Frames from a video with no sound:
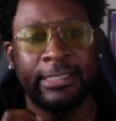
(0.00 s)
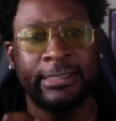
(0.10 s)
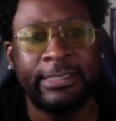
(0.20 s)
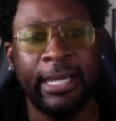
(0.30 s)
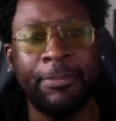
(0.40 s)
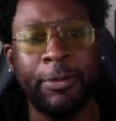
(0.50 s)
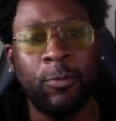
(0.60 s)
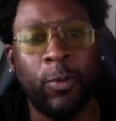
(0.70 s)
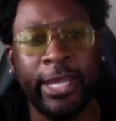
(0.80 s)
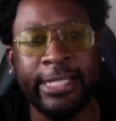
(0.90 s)
Debit
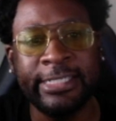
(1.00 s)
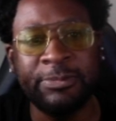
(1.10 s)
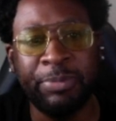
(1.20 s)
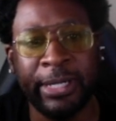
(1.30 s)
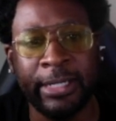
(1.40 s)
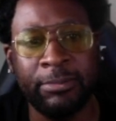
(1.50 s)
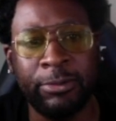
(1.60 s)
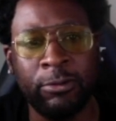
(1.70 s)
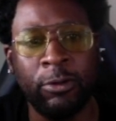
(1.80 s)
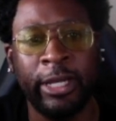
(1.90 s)
wages
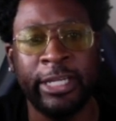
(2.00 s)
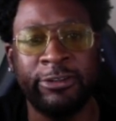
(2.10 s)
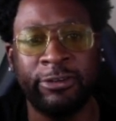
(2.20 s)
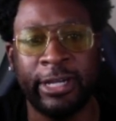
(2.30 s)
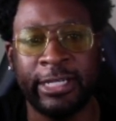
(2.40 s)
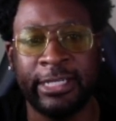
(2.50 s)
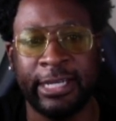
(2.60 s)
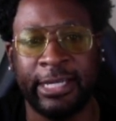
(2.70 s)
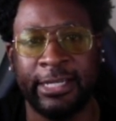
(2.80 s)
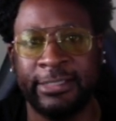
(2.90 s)
payable and credit
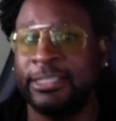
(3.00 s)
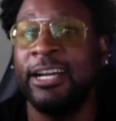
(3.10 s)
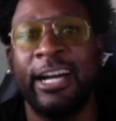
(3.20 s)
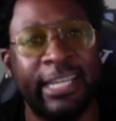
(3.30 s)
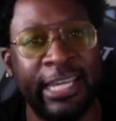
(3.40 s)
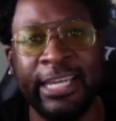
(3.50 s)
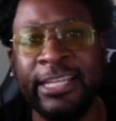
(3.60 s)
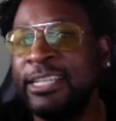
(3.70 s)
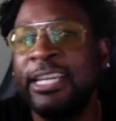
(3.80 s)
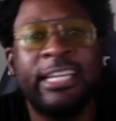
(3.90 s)
cash. Again,
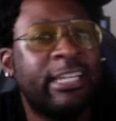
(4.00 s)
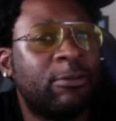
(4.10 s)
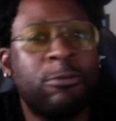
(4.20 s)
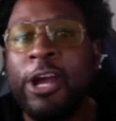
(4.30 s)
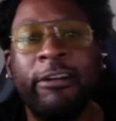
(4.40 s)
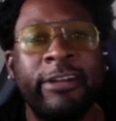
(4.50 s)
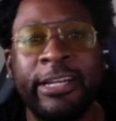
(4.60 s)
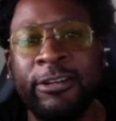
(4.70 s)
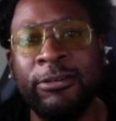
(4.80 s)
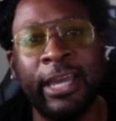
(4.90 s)
we already
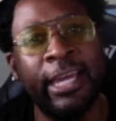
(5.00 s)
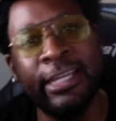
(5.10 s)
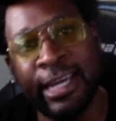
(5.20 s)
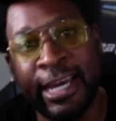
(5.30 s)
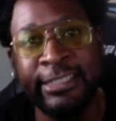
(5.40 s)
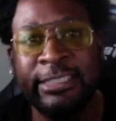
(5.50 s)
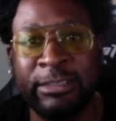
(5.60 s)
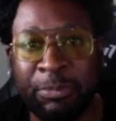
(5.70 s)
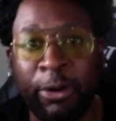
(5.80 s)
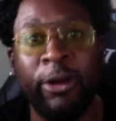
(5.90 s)
know, gang, cash is
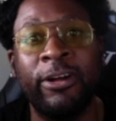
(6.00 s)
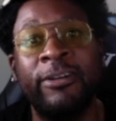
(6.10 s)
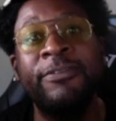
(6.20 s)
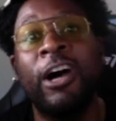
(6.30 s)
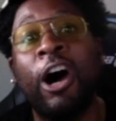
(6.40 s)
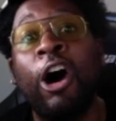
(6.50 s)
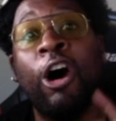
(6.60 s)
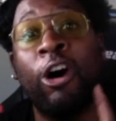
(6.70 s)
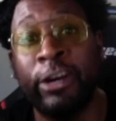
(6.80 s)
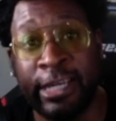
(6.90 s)
a part of the
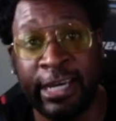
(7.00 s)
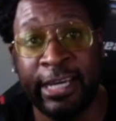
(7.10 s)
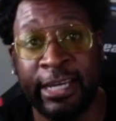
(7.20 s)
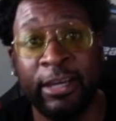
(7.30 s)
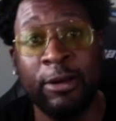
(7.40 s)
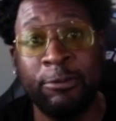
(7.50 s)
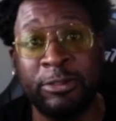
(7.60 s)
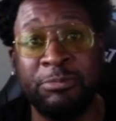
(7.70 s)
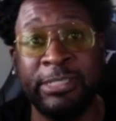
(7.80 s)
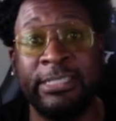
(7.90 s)
all gain,
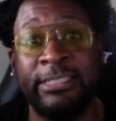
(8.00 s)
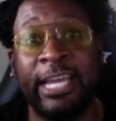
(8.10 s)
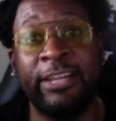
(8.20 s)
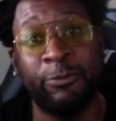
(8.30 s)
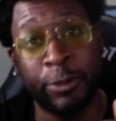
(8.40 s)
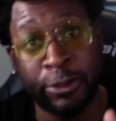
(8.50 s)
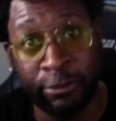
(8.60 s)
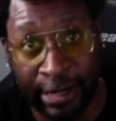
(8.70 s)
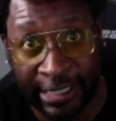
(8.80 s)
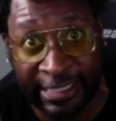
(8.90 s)
which means that if we're
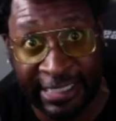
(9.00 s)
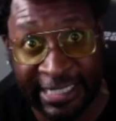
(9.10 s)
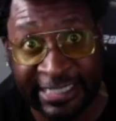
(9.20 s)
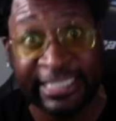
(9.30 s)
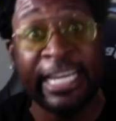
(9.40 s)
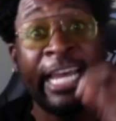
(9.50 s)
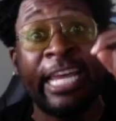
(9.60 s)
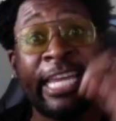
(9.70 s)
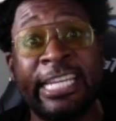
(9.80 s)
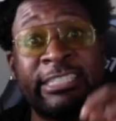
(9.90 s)
crediting it,
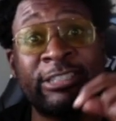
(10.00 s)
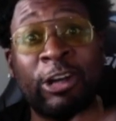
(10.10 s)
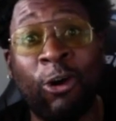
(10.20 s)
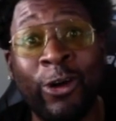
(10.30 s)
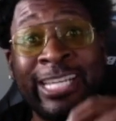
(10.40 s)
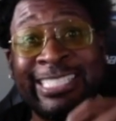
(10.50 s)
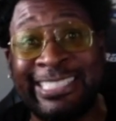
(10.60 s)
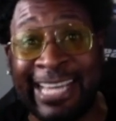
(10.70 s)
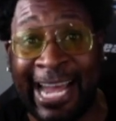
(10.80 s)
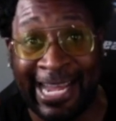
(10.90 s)
it's going
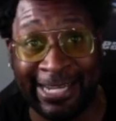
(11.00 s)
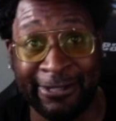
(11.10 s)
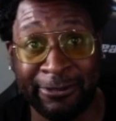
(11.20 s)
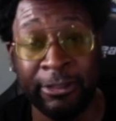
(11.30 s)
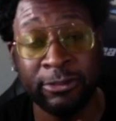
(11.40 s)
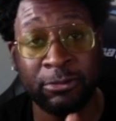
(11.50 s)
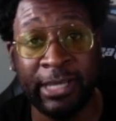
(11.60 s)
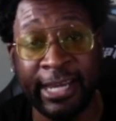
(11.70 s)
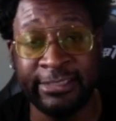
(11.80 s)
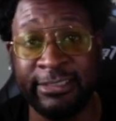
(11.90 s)
down. So
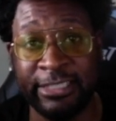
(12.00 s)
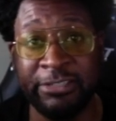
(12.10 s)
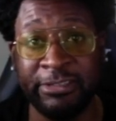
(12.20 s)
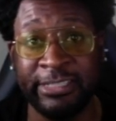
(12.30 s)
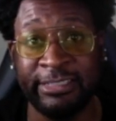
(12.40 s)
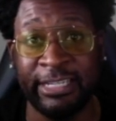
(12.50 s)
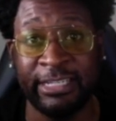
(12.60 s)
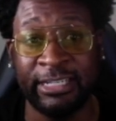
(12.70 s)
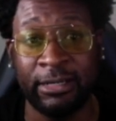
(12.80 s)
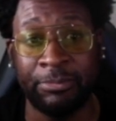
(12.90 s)
cash is decreasing in the
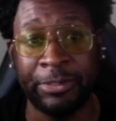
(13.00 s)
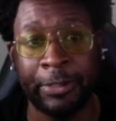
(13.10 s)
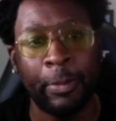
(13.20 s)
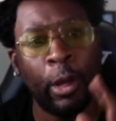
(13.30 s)
company.